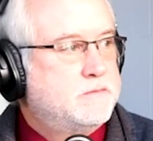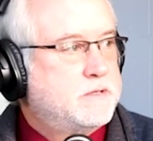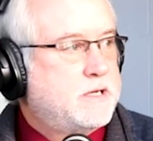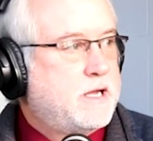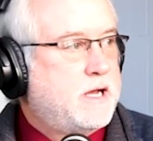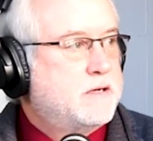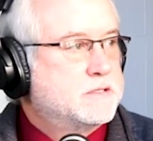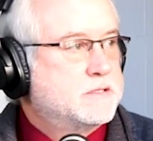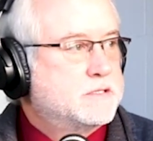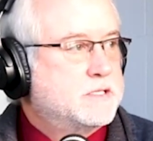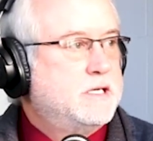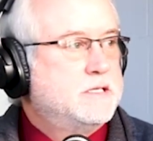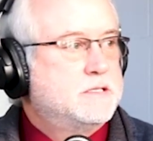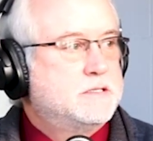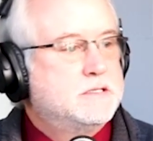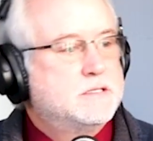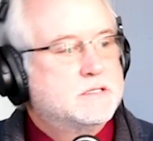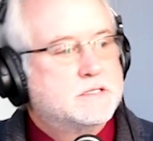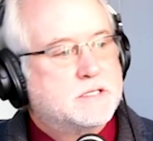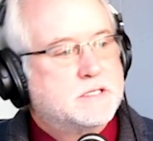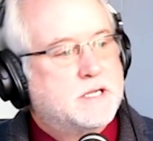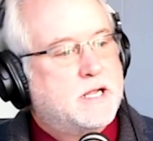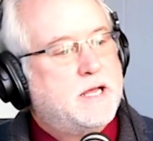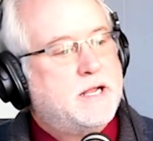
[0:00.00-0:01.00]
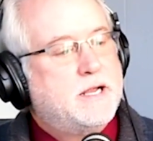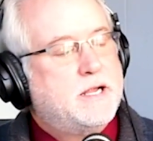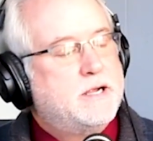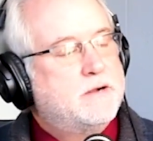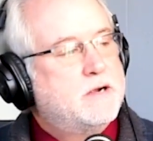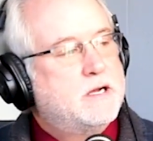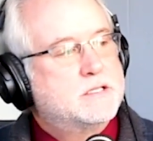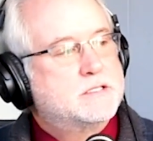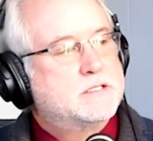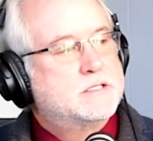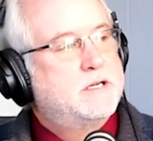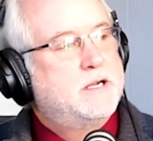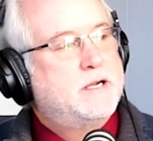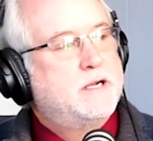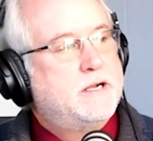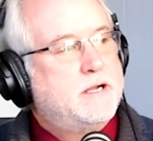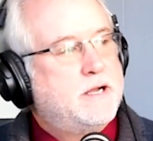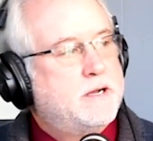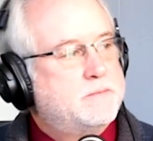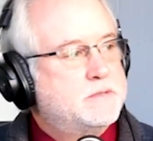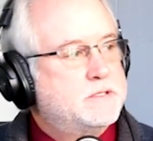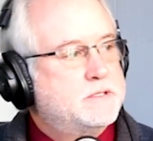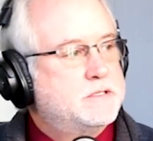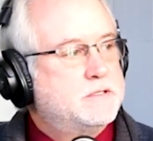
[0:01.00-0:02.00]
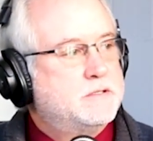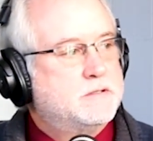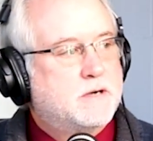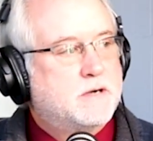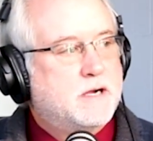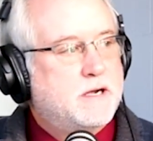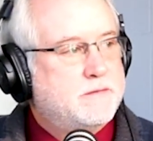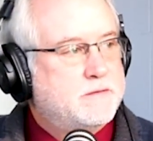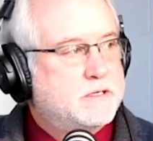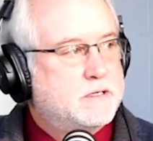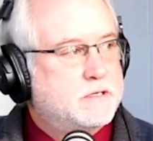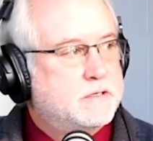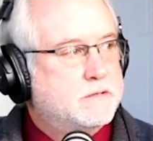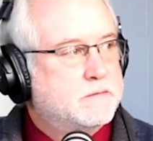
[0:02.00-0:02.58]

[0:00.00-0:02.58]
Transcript: outside Cincinnati or outside Indianapolis and drive here